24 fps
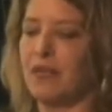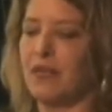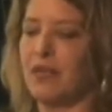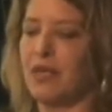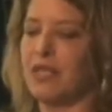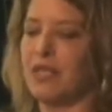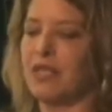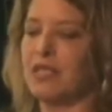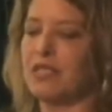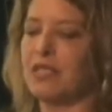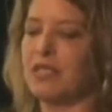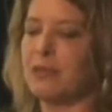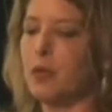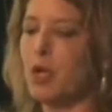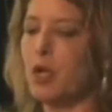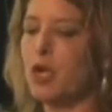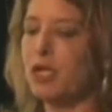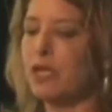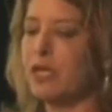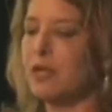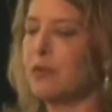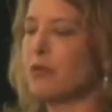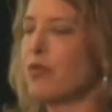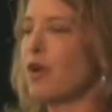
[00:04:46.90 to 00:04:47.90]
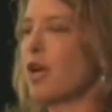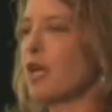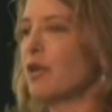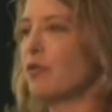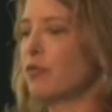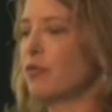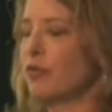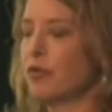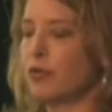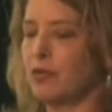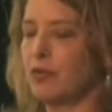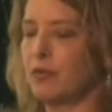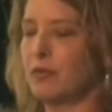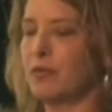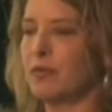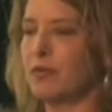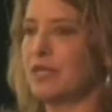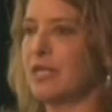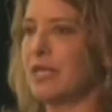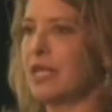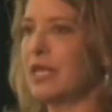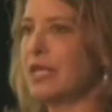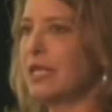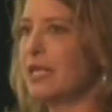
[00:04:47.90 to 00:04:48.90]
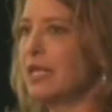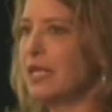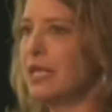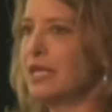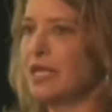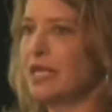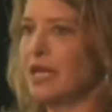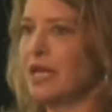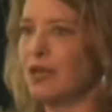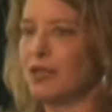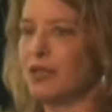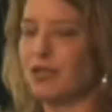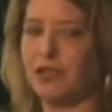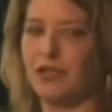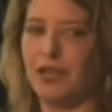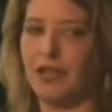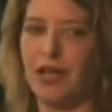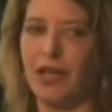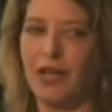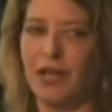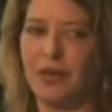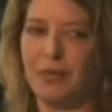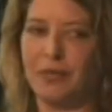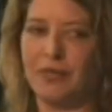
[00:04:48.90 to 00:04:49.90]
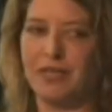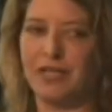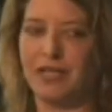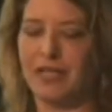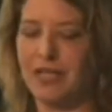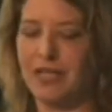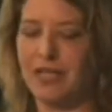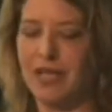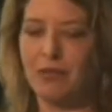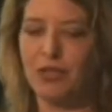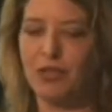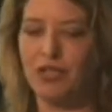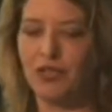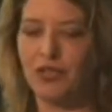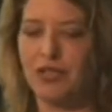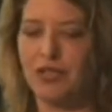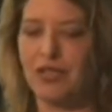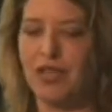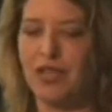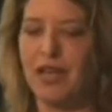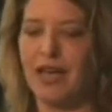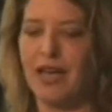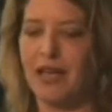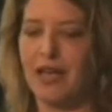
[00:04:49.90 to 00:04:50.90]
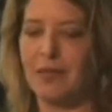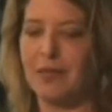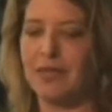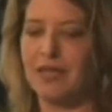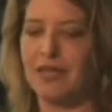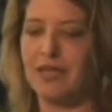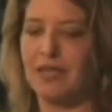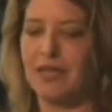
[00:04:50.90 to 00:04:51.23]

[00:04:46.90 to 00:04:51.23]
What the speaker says: sparkling bright rooms and clean countertops and chemistry labs,